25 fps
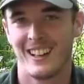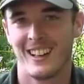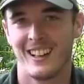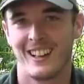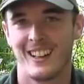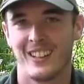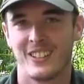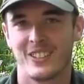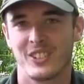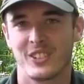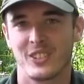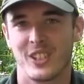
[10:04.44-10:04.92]

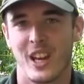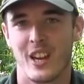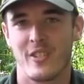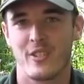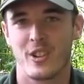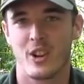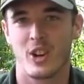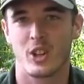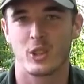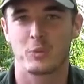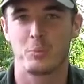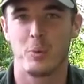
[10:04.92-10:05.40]
Oh, just
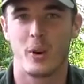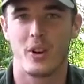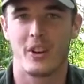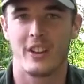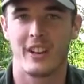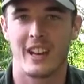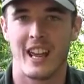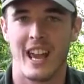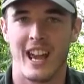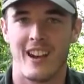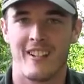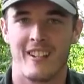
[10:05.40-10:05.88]
over our
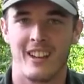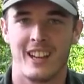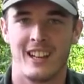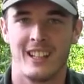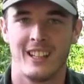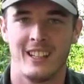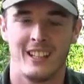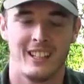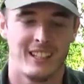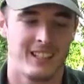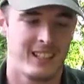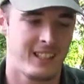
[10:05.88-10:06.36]
spotted
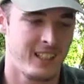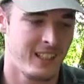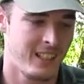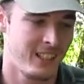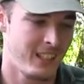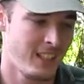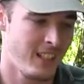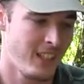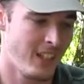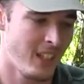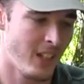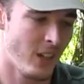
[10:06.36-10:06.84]
area.
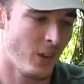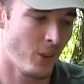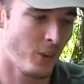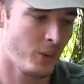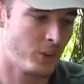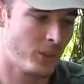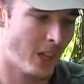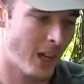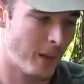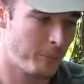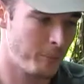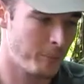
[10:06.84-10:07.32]

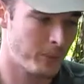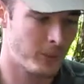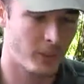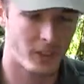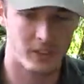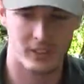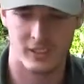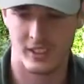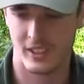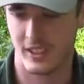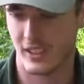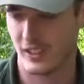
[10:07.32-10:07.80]
Little gem
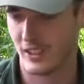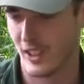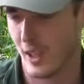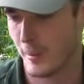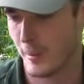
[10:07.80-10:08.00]
soaked in the